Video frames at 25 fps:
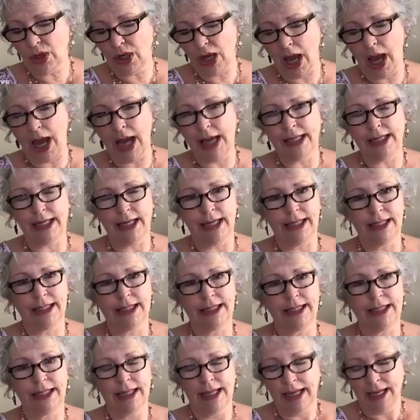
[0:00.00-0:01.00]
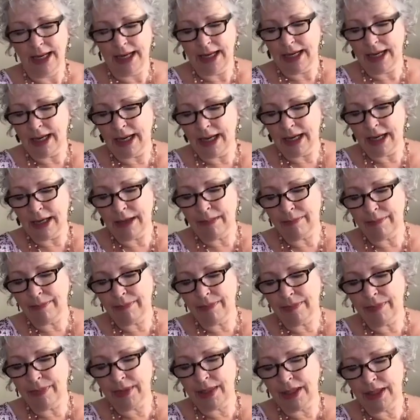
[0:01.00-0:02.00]
guide us,
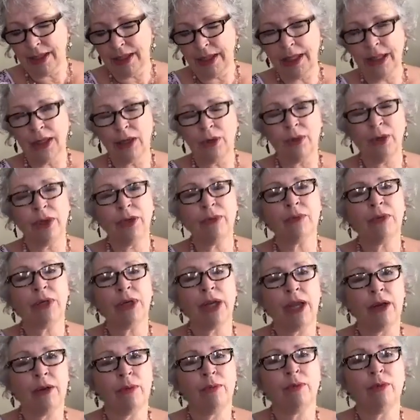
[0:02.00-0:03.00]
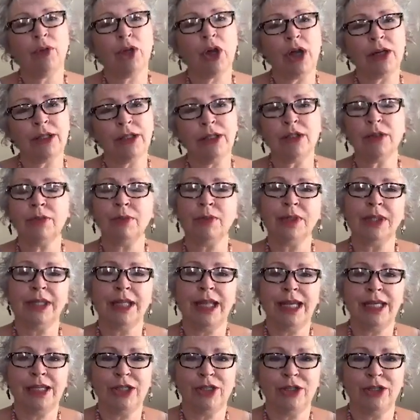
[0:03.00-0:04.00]
you know, in regards to
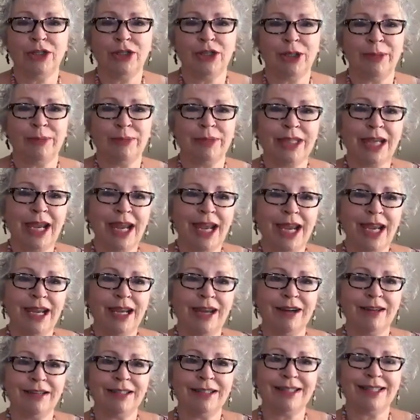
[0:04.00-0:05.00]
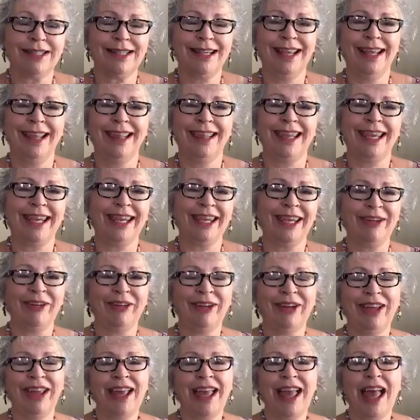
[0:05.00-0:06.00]
relationships. Yay, hearts. Thank you.
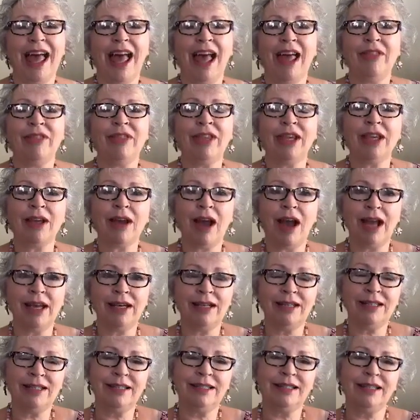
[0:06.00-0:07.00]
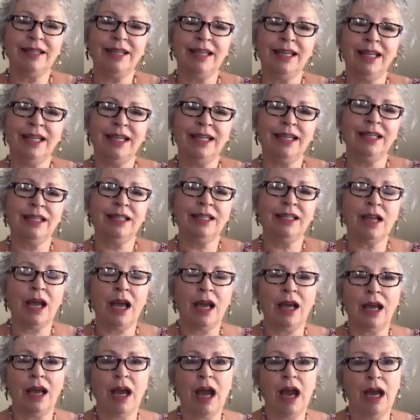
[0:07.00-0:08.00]
They guide us in
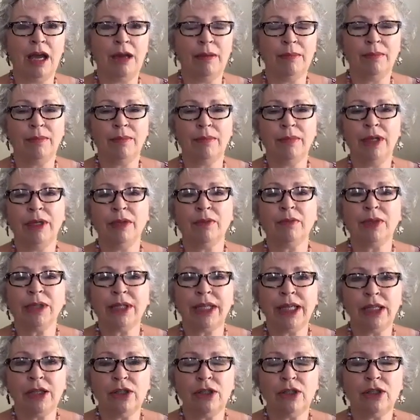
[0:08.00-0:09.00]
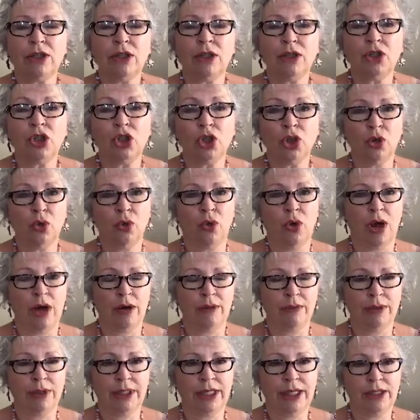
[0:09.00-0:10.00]
relation to our
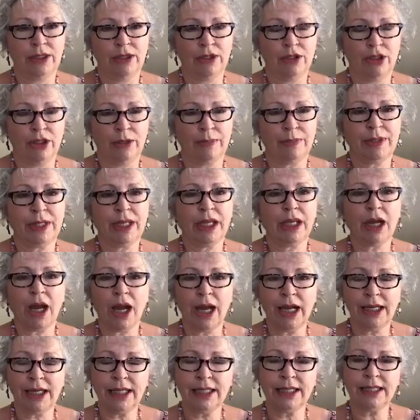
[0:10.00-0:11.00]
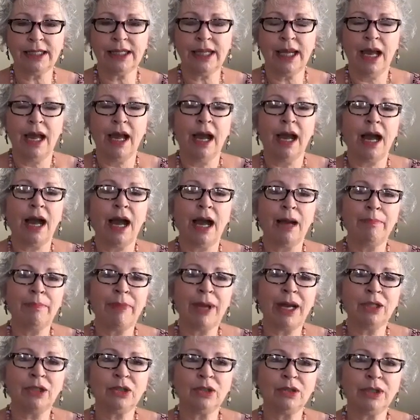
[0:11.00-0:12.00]
relationships. They guide us
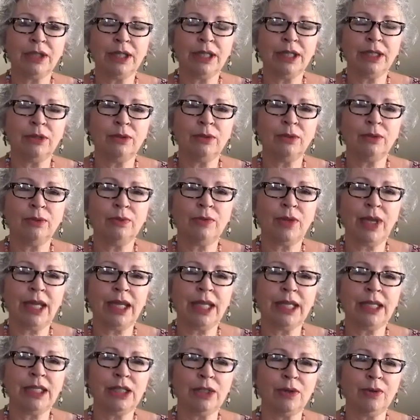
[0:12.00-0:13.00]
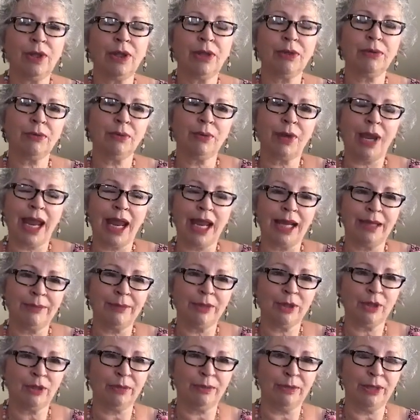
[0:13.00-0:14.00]
about, you know, they can do it through animal
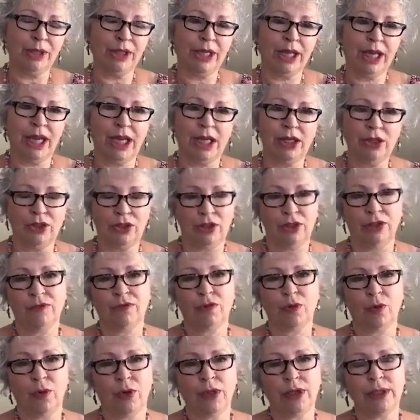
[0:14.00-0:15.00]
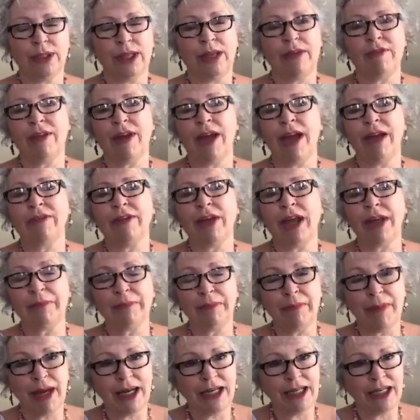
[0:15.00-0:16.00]
communication, of course. I've had
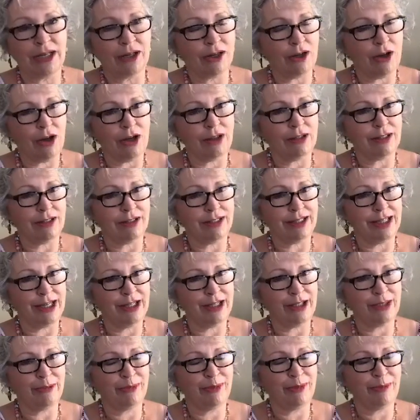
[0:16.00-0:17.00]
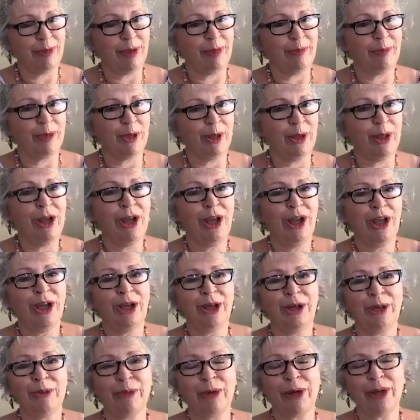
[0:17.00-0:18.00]
many a consultation with people
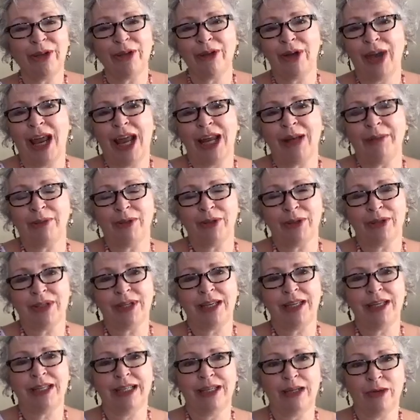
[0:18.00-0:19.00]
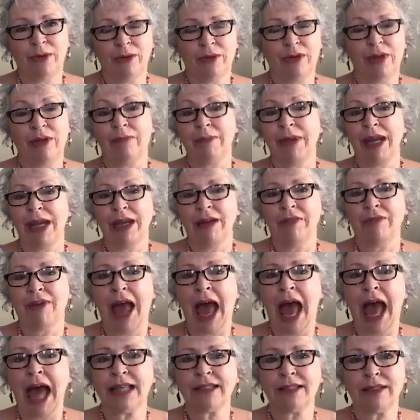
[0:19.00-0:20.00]
where their animals, you know, they may have
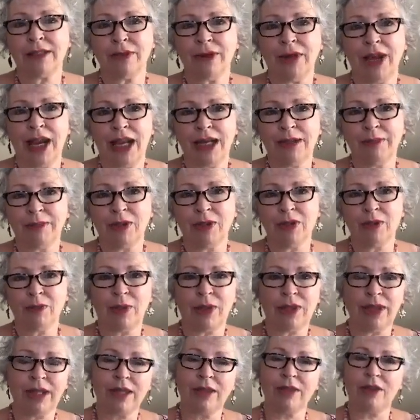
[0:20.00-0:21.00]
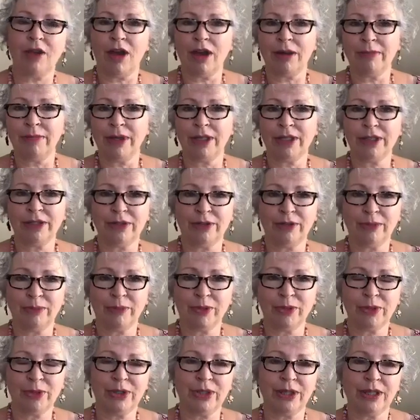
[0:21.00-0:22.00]
asked their animals what they thought about a certain
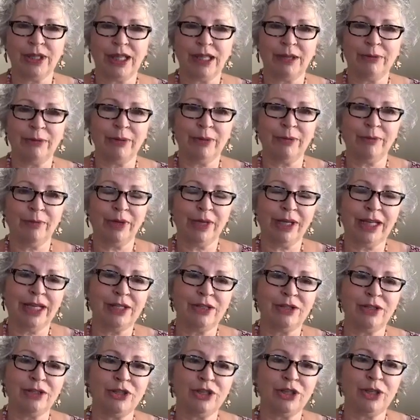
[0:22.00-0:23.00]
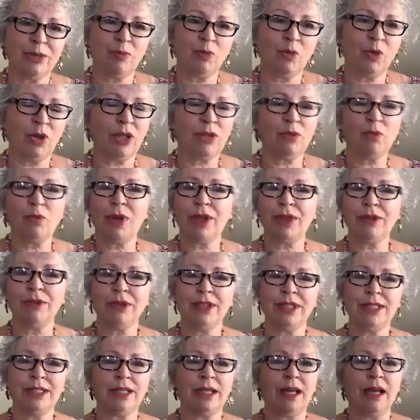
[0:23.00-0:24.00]
person that they were in relationship with, whether
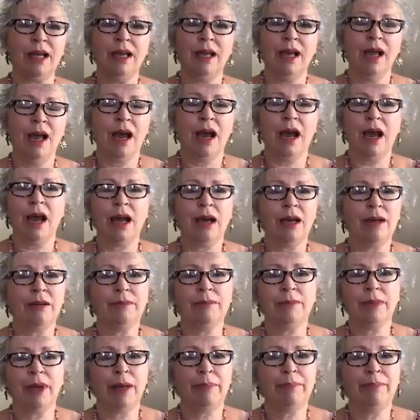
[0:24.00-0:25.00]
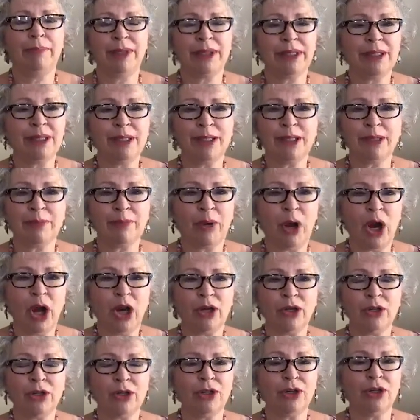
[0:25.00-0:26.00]
it's a business
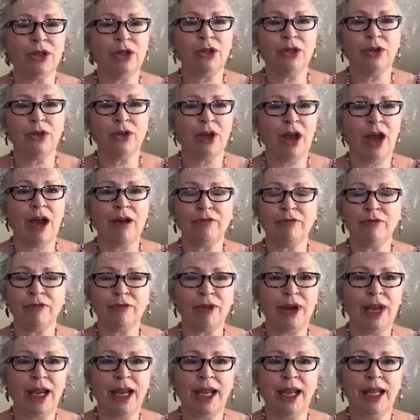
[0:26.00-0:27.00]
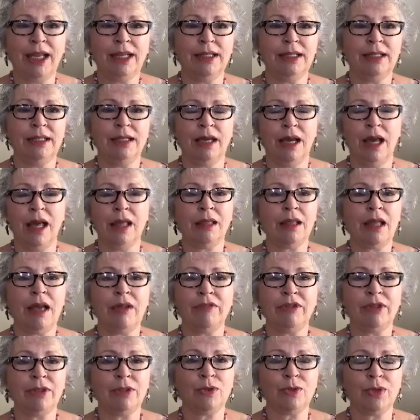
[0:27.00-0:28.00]
partner, a friend, a
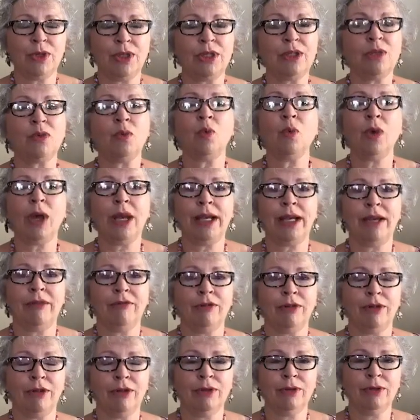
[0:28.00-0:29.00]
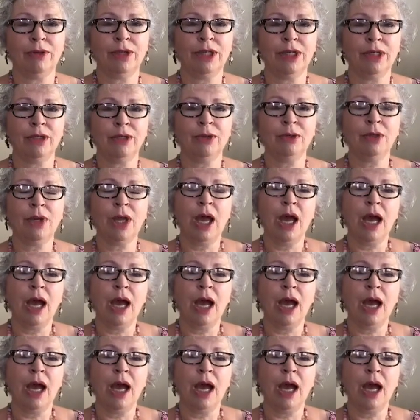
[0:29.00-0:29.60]
love interest, whatever, you know.